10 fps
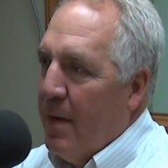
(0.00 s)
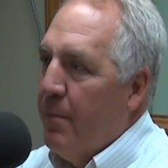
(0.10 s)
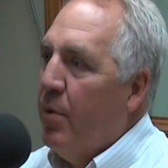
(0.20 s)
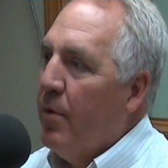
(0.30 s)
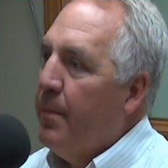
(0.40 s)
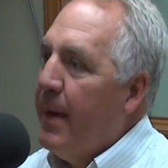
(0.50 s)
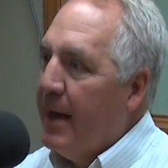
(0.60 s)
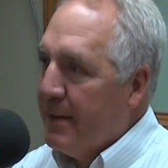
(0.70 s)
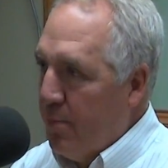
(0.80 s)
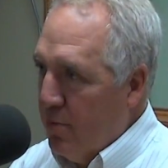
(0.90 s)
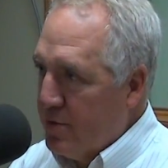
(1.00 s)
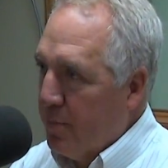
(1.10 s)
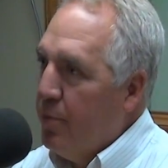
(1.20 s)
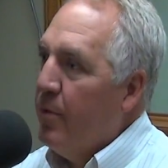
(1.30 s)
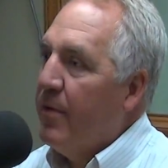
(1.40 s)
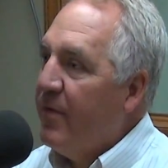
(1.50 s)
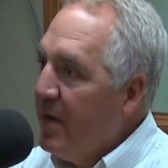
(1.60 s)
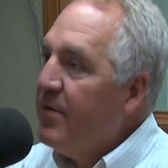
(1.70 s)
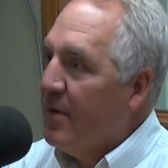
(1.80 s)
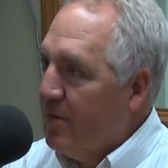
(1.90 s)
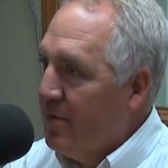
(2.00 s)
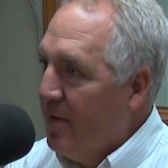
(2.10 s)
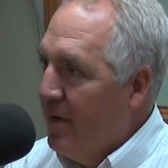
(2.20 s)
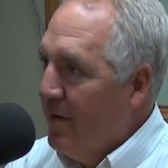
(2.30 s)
pull the passports or pull the visas